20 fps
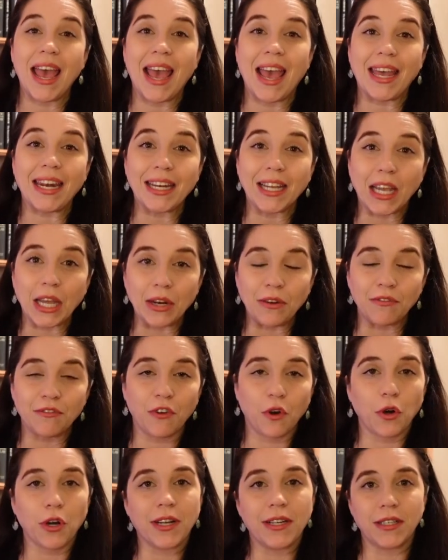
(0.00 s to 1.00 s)
and
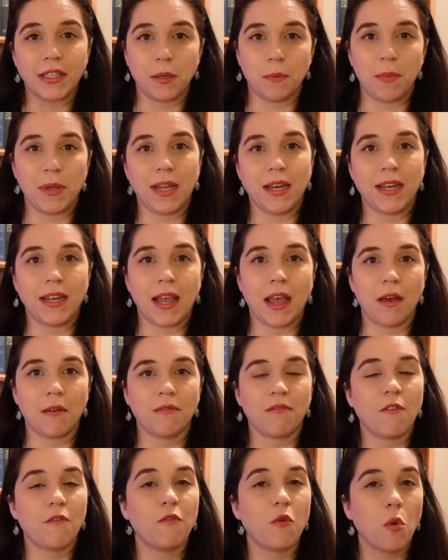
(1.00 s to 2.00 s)
convert it to
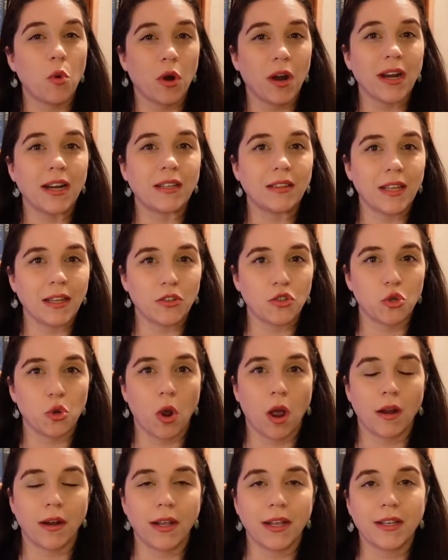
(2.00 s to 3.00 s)
PDF for an
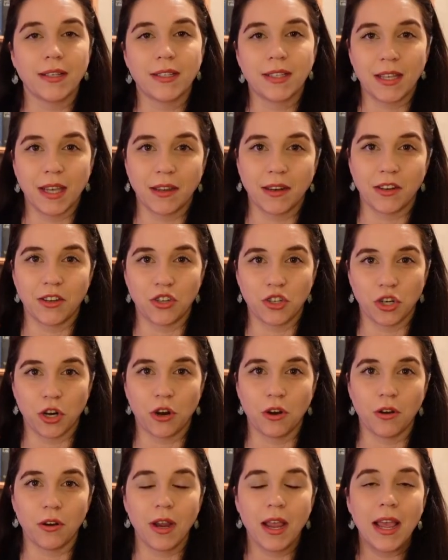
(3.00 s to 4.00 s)
electronic
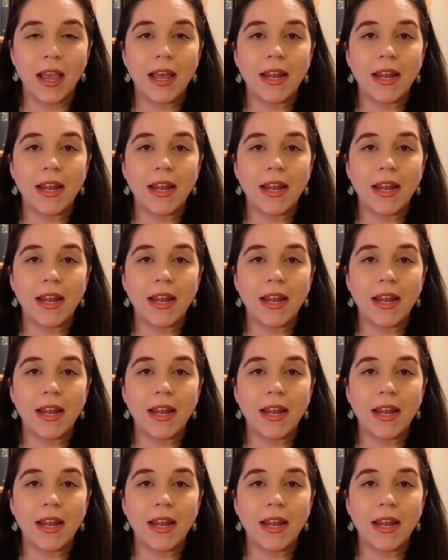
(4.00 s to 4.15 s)
signature.